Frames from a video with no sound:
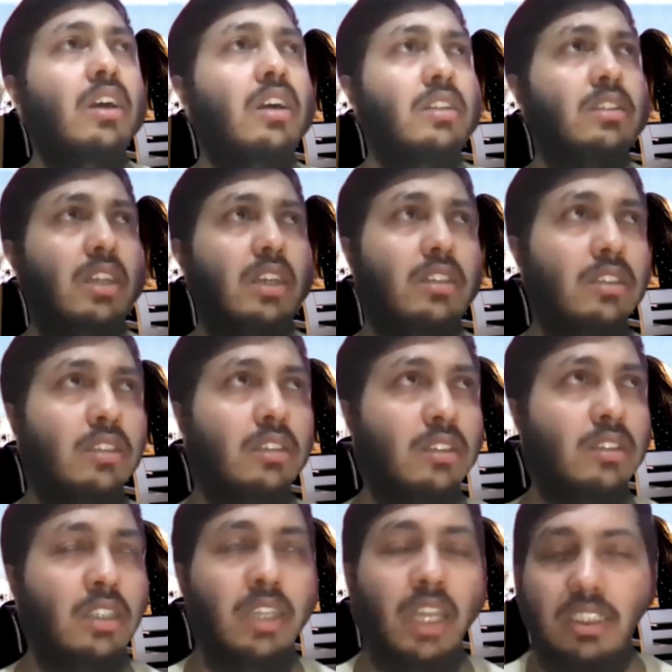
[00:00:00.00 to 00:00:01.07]
Then
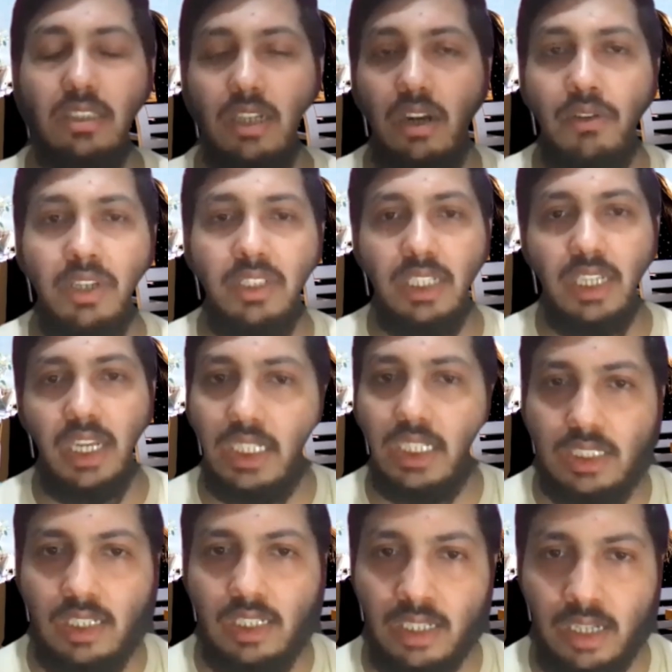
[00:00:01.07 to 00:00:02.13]
the next round is a case
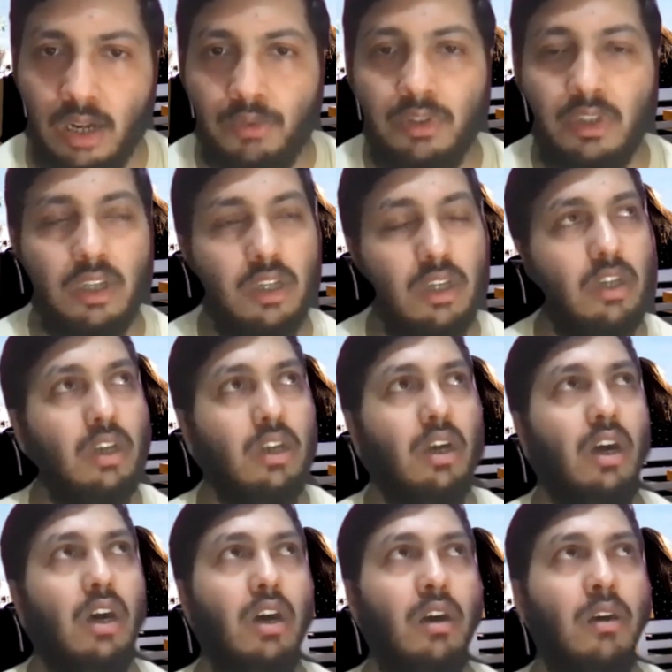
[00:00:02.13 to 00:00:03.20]
study round,
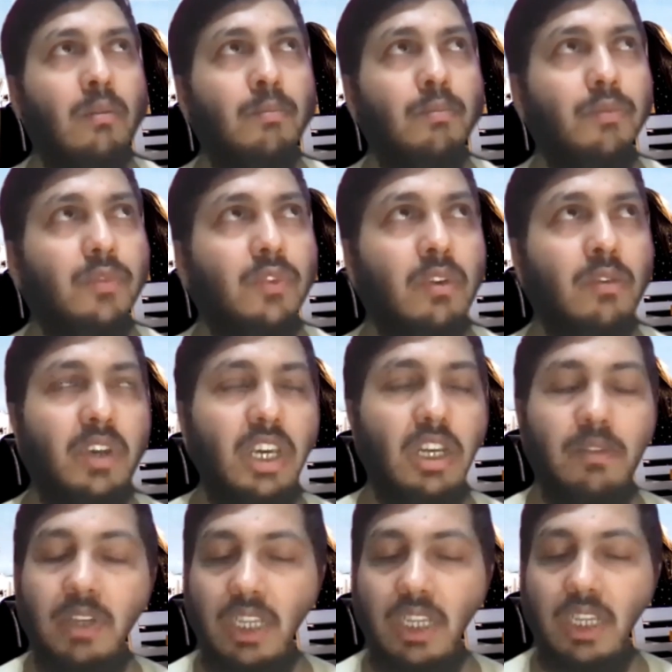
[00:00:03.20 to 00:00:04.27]
um, where
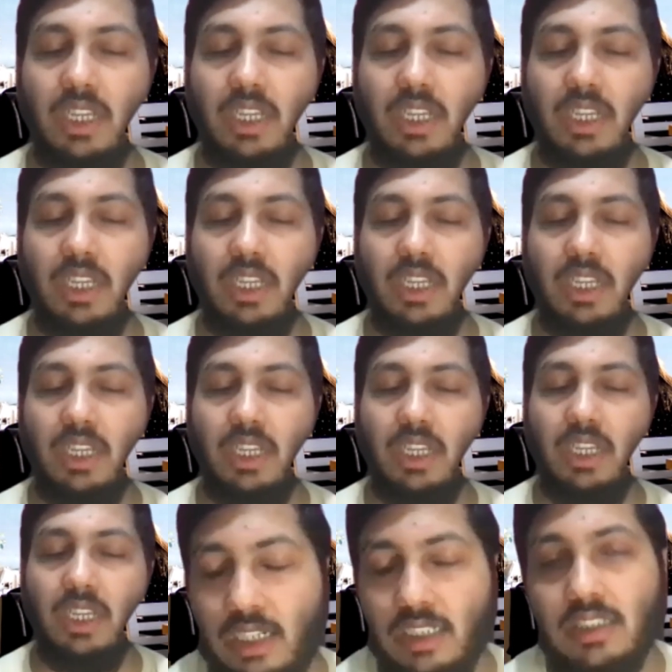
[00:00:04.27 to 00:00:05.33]
we
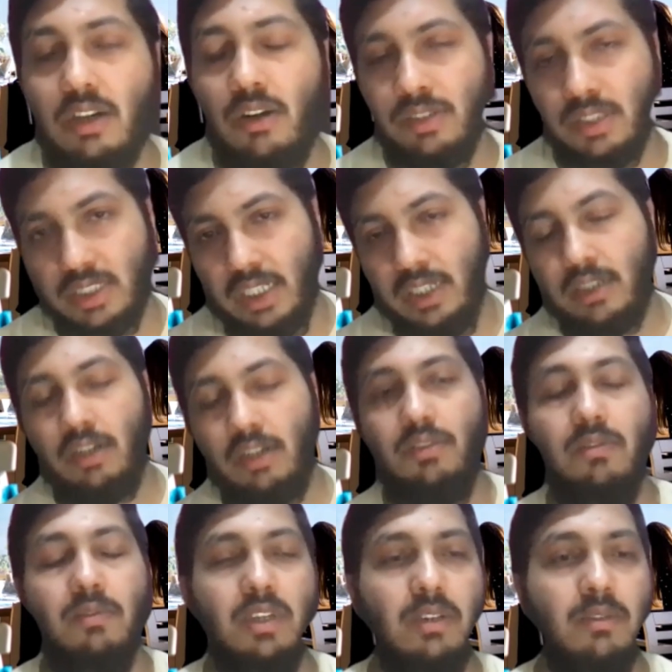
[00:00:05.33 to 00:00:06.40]
where it is an on-site
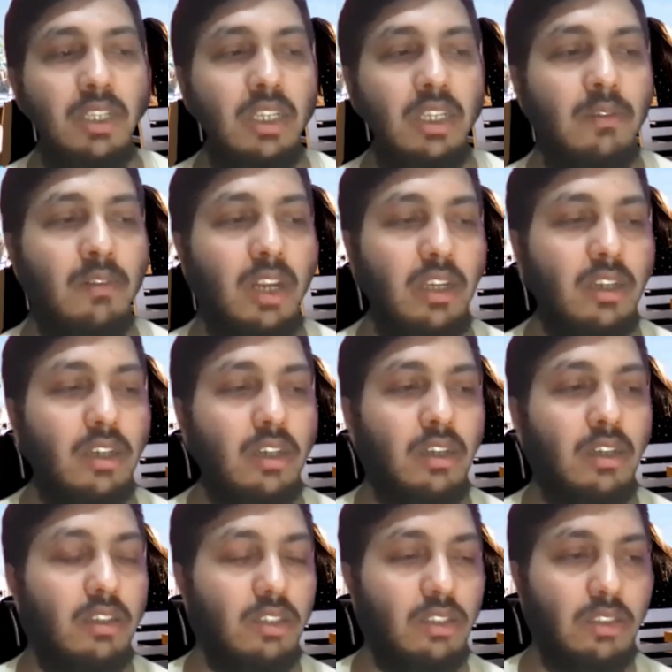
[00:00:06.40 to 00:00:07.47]
round where we give like
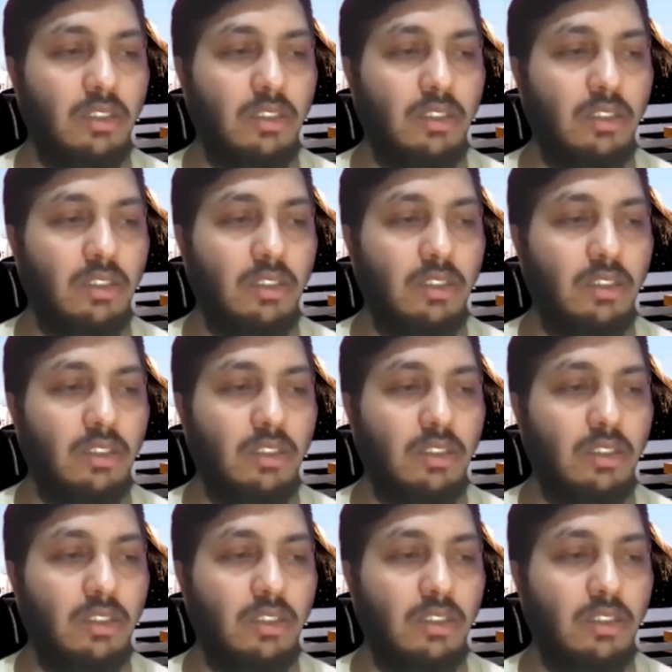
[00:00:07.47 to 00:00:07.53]
a